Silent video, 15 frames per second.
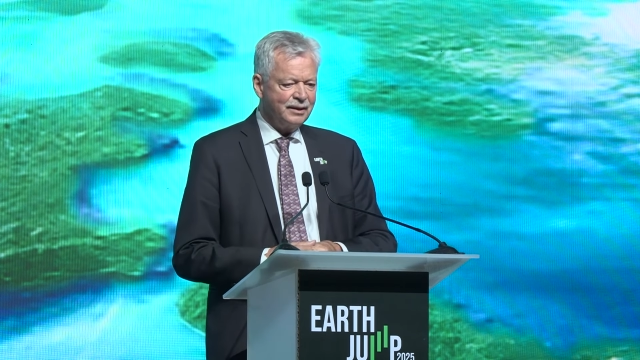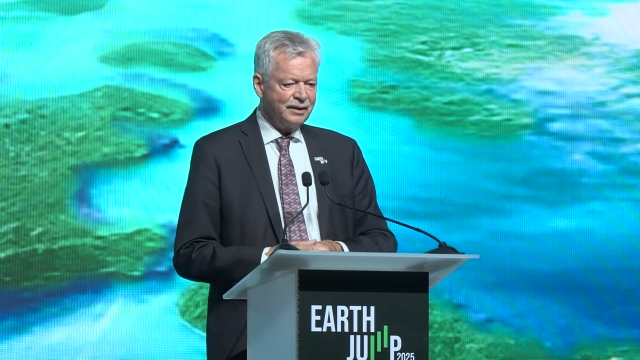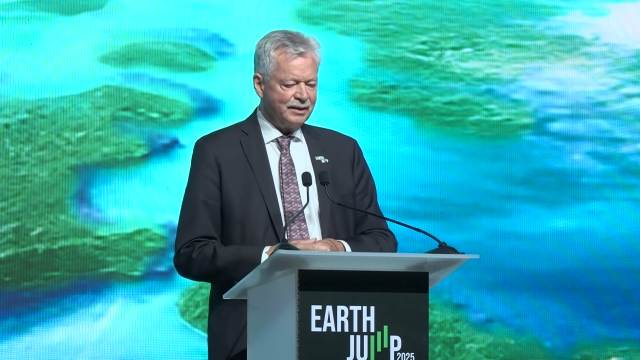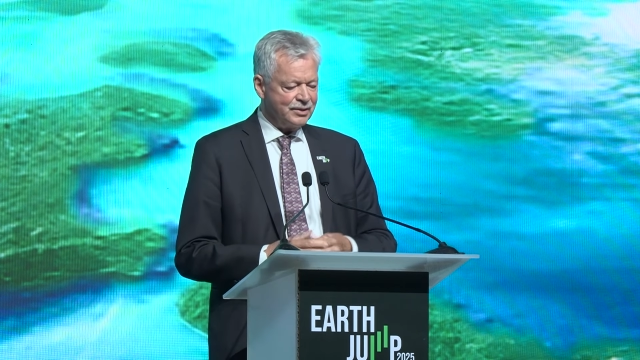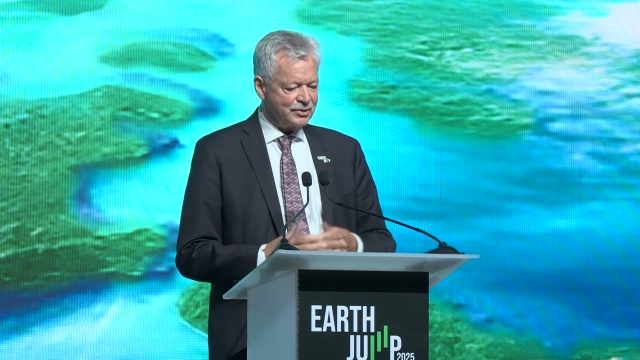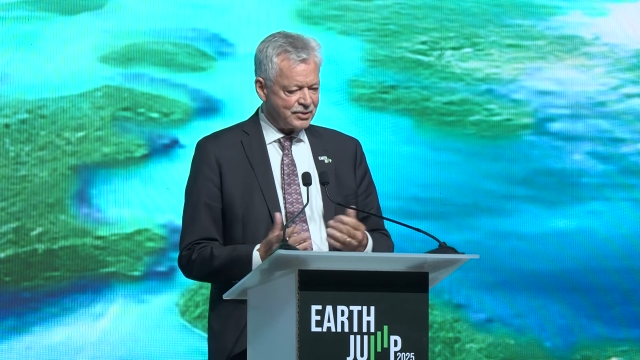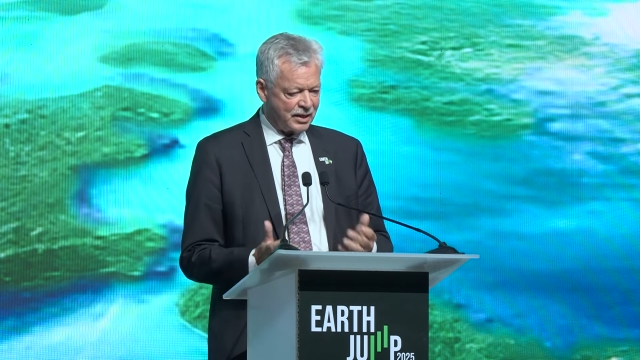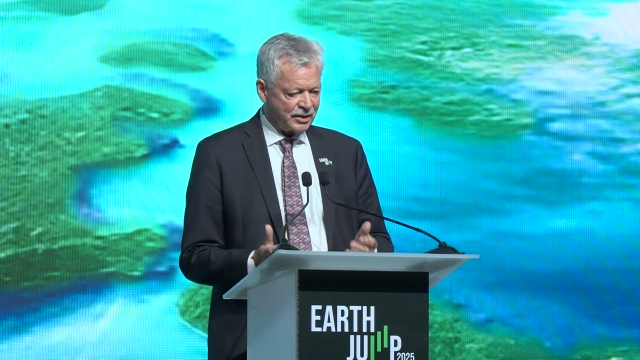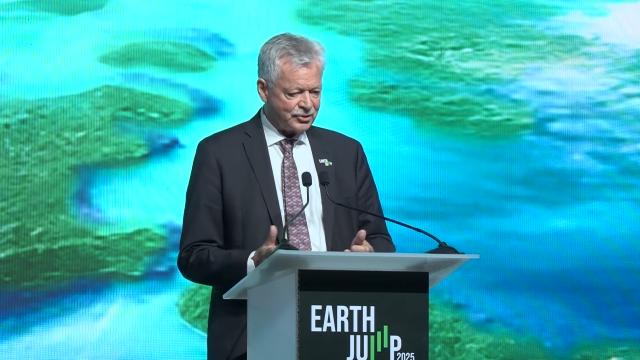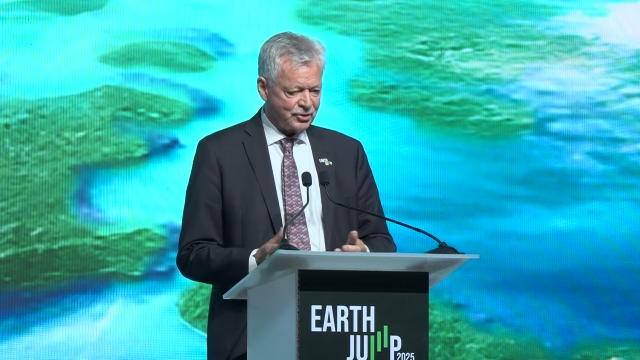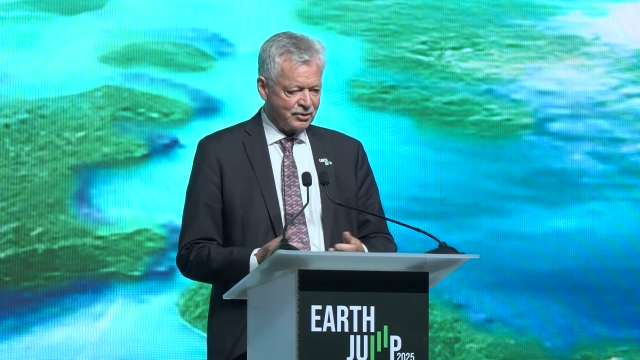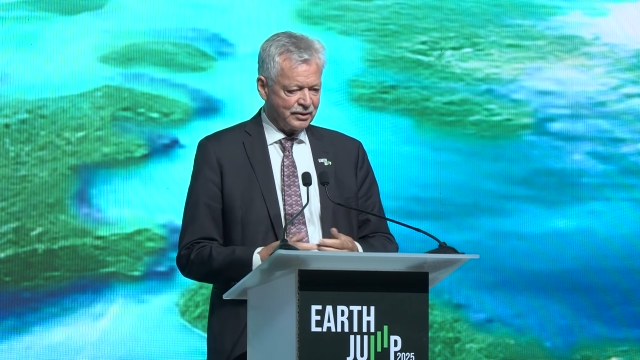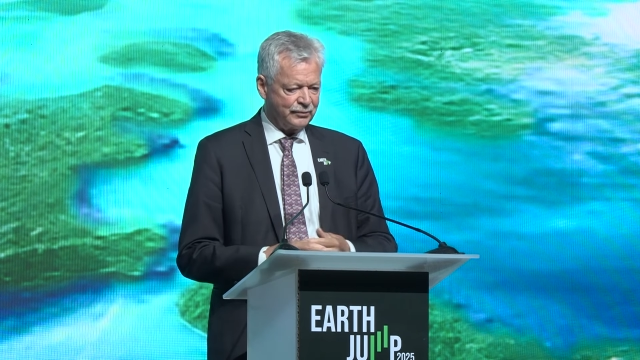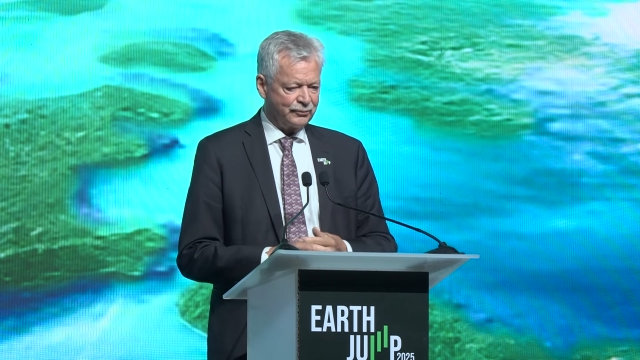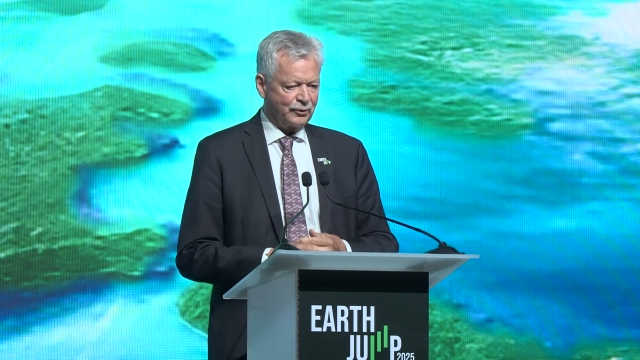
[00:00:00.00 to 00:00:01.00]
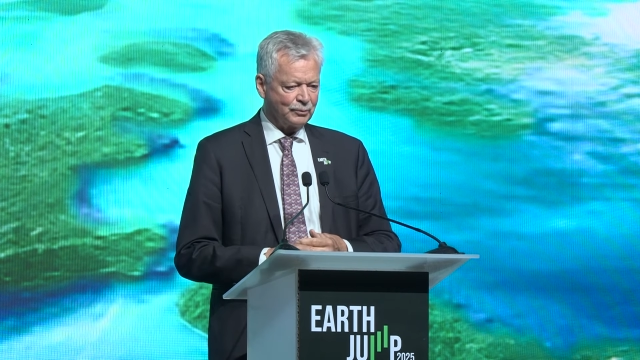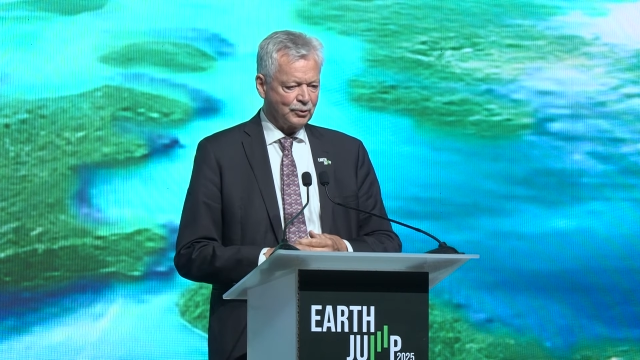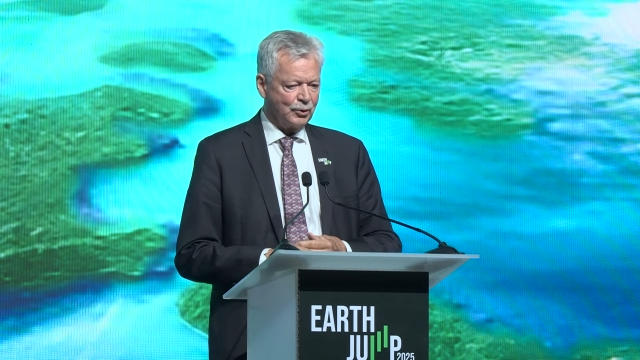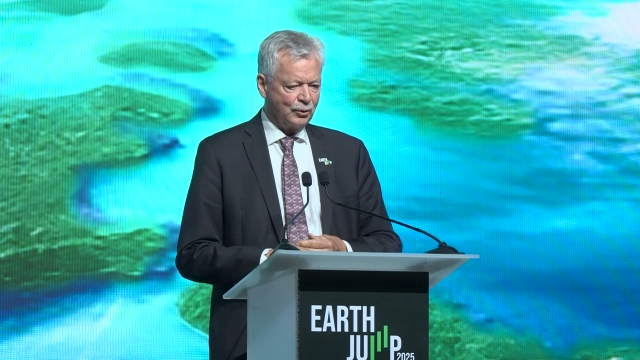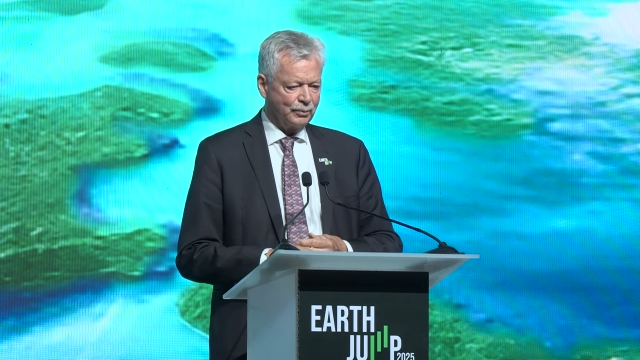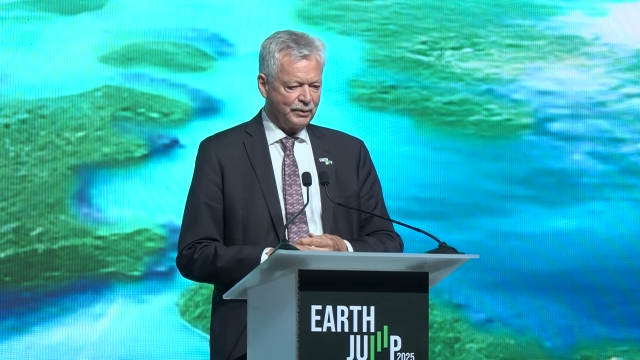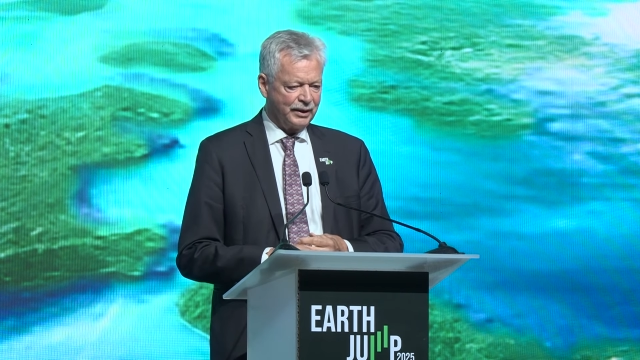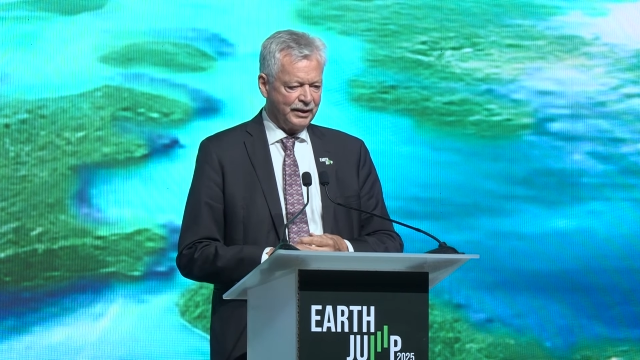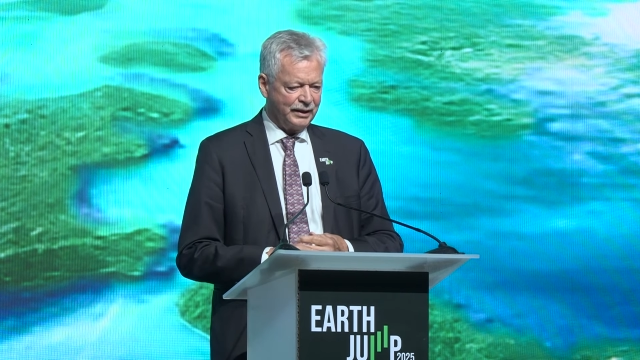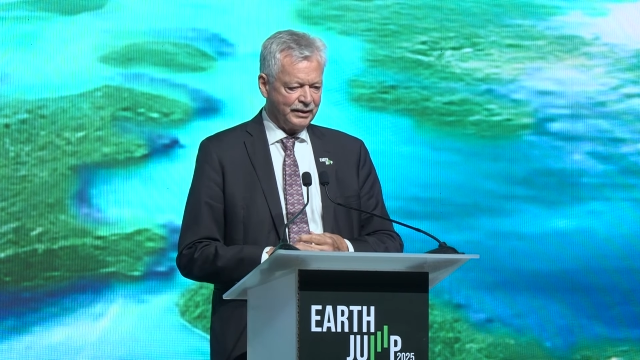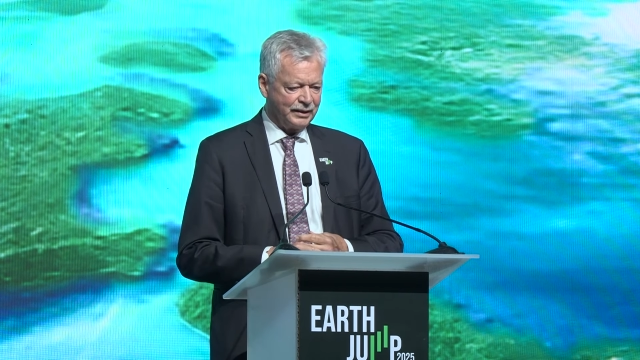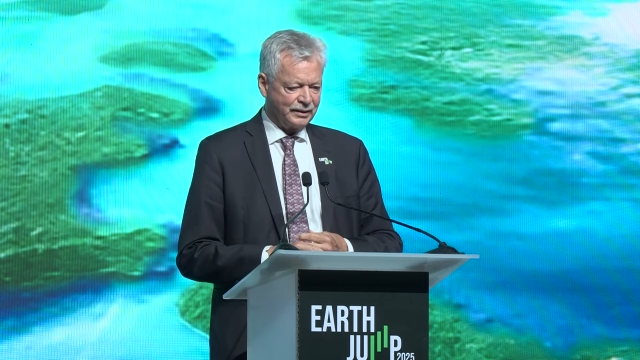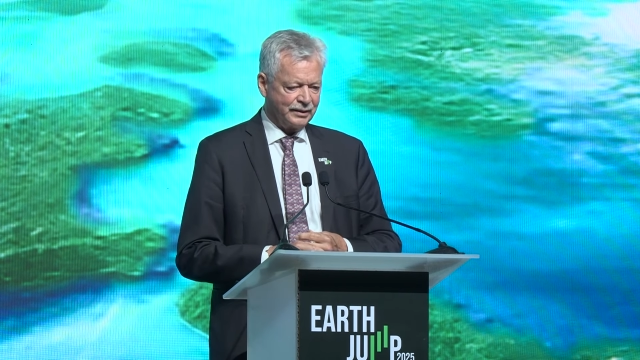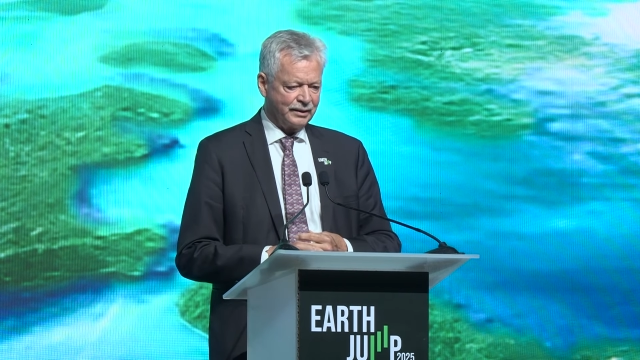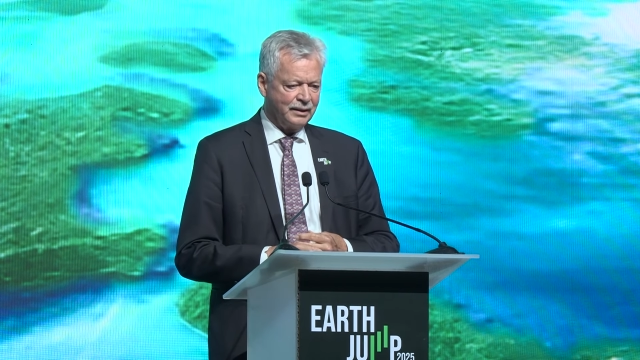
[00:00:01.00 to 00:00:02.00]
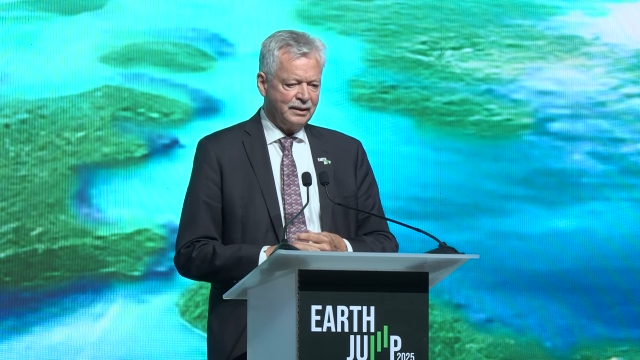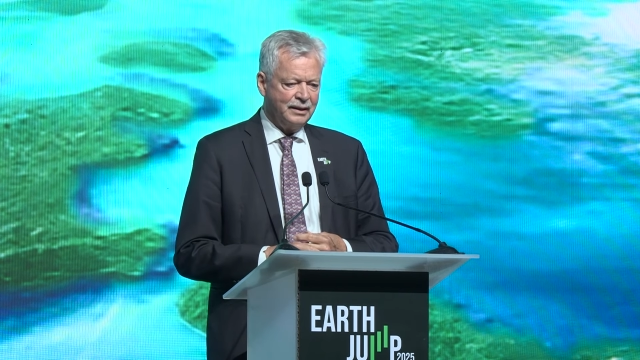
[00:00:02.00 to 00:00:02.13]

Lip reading: is actually from Copenhagen.